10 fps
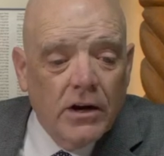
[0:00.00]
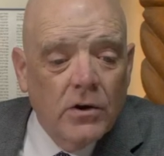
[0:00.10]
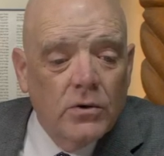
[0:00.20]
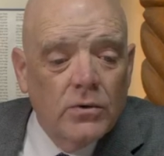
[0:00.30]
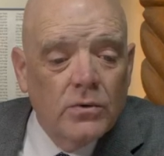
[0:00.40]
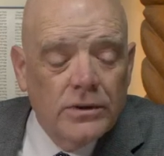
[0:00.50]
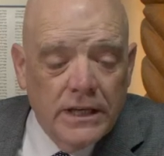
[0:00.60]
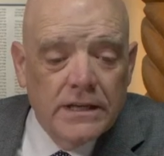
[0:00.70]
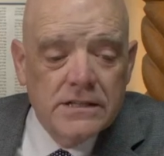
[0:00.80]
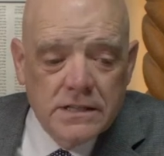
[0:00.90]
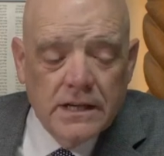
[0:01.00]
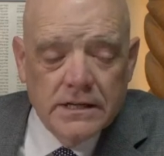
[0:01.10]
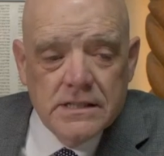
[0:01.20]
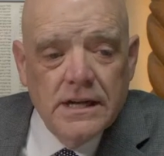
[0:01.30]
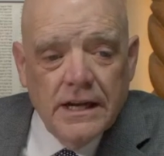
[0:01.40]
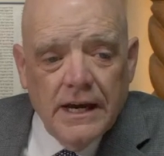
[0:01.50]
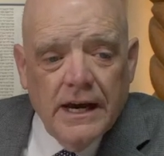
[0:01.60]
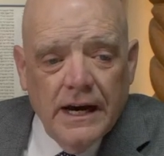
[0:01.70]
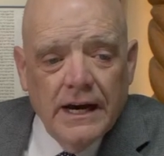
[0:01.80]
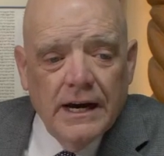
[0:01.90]
Oh, yes, yes.
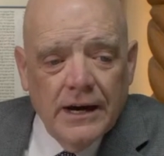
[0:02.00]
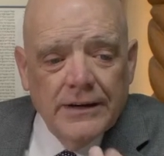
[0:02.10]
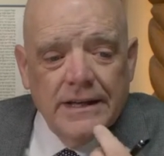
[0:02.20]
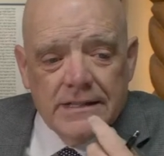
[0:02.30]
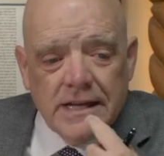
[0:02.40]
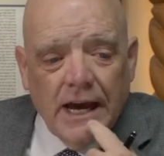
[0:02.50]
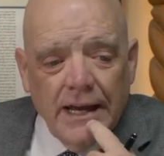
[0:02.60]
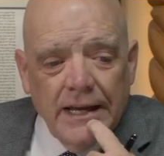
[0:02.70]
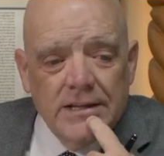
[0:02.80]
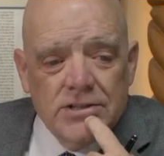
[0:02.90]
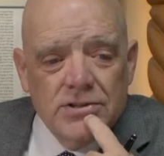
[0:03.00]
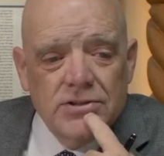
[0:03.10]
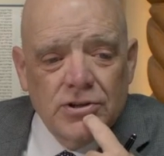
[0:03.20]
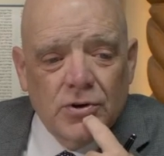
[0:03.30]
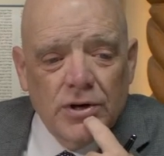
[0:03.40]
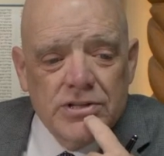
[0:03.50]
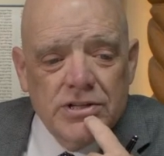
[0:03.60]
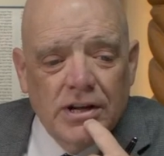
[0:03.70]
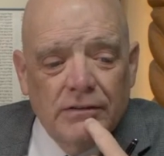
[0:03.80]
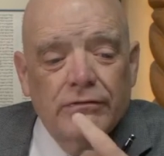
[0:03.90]
Uh, yes, I answered your
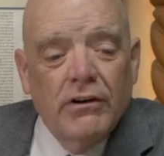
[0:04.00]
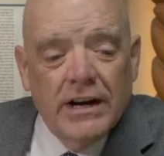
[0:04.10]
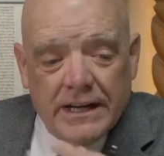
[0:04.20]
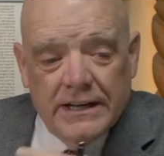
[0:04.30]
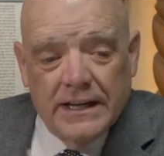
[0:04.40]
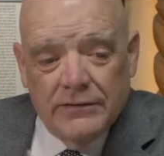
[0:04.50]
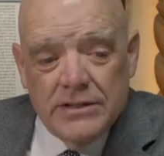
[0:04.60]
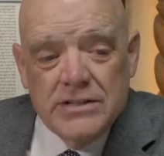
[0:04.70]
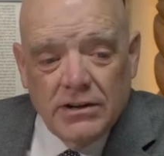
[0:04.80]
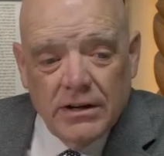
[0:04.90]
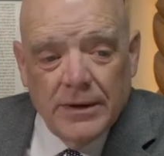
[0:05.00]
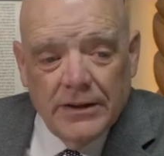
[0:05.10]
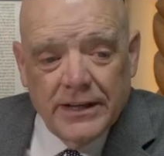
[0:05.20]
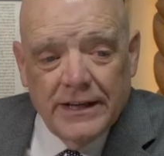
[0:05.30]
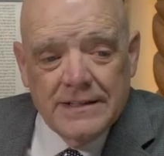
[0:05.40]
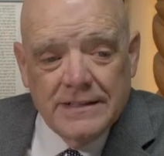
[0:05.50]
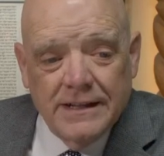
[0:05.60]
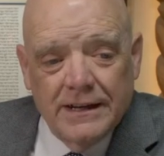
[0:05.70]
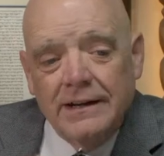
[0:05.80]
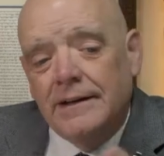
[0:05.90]
question on Friday, Davey. Sorry about that.
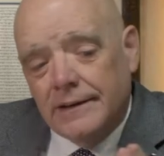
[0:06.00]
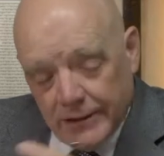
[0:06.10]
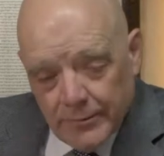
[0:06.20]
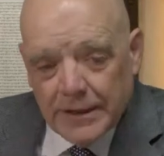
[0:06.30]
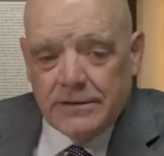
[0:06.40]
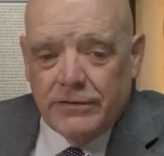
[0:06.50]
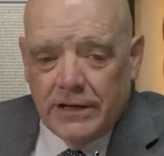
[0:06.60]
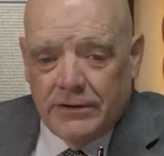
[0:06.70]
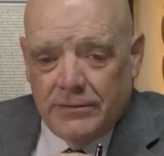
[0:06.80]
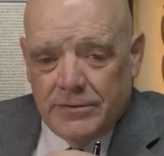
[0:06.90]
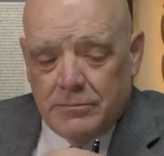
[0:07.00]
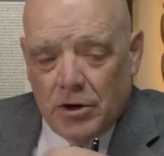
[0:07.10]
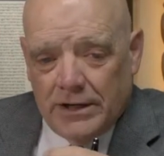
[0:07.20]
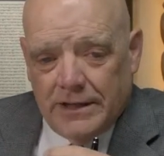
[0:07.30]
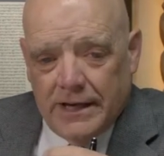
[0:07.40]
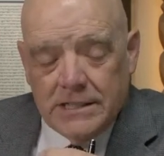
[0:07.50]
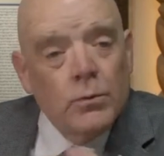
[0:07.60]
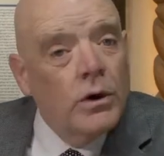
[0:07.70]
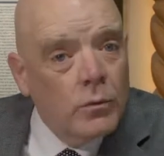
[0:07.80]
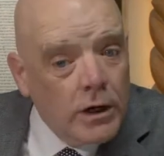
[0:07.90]
Uh, go back to Friday's broadcast.
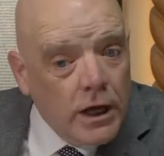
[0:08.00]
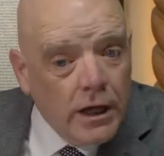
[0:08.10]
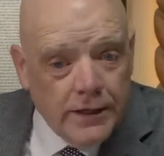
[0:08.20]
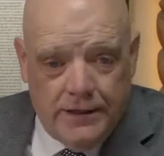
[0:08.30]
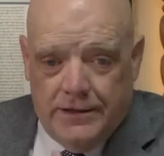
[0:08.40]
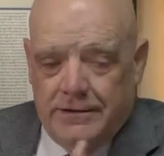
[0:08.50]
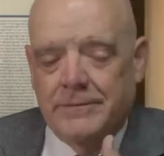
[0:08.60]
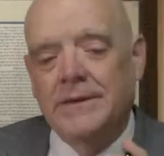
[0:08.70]
When we're done here,